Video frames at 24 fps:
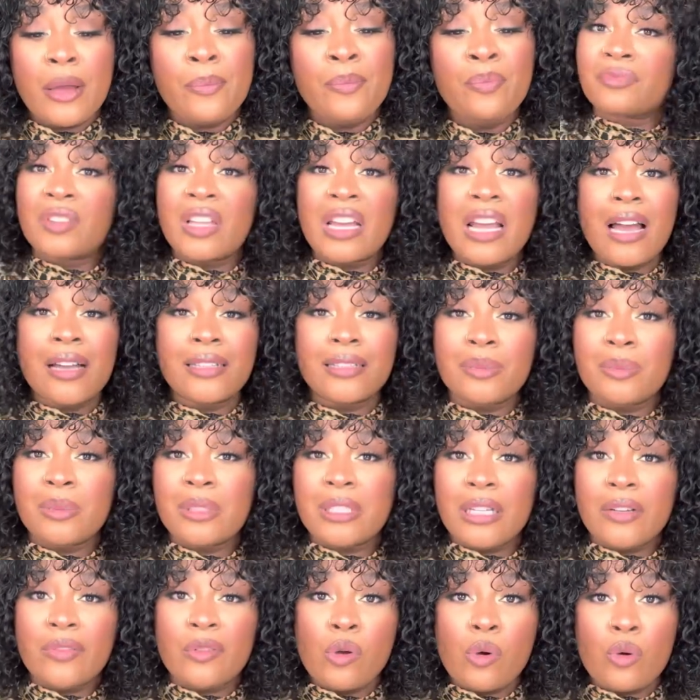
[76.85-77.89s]
They got some
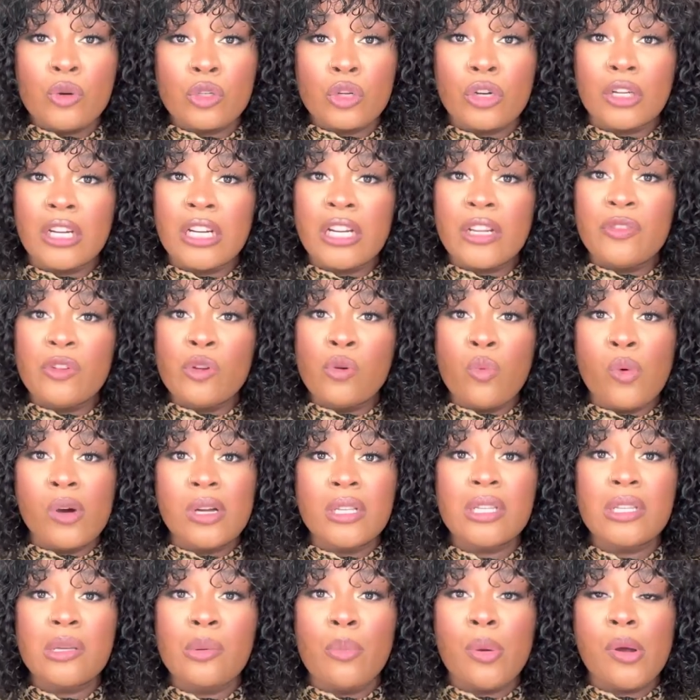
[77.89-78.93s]
stuff going on, and if you
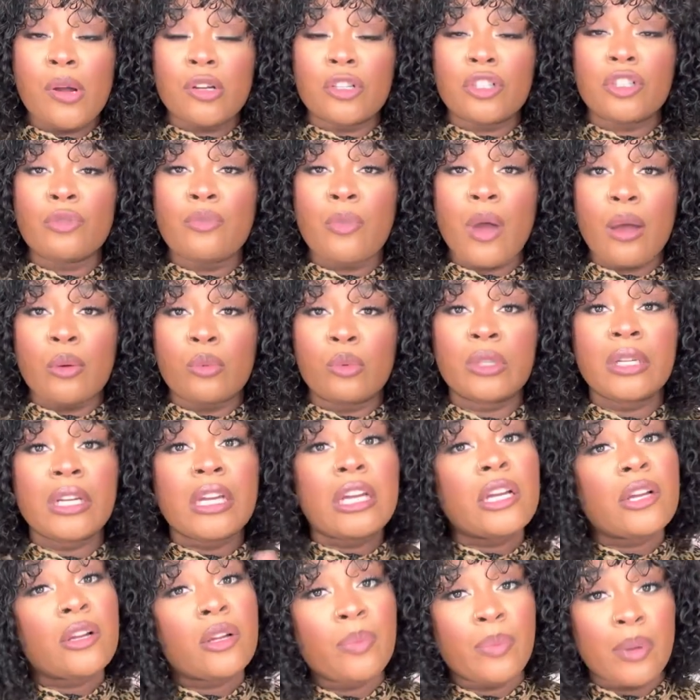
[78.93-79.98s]
want some perks, you might want to
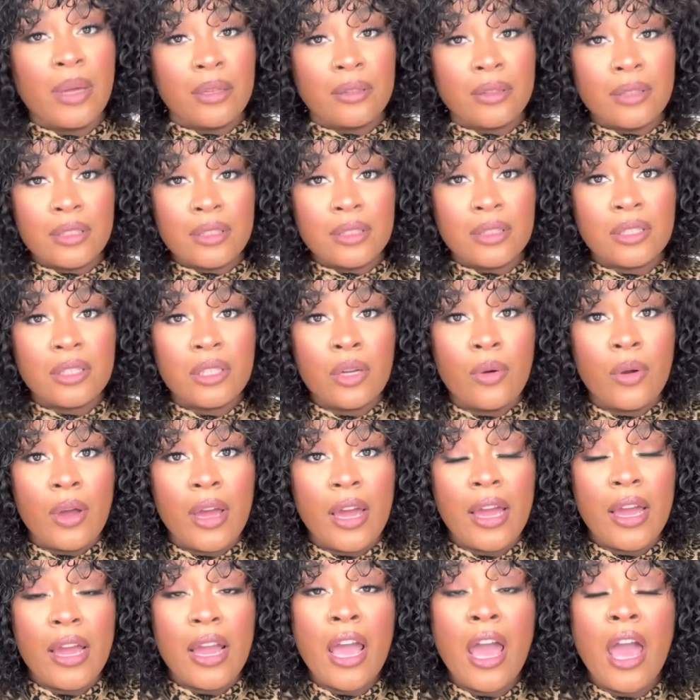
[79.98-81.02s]
hear about this,
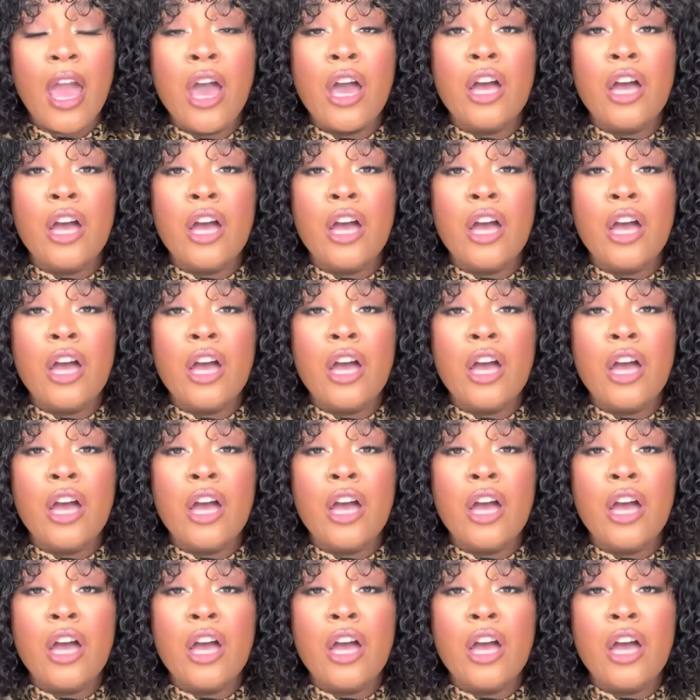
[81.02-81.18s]
okay?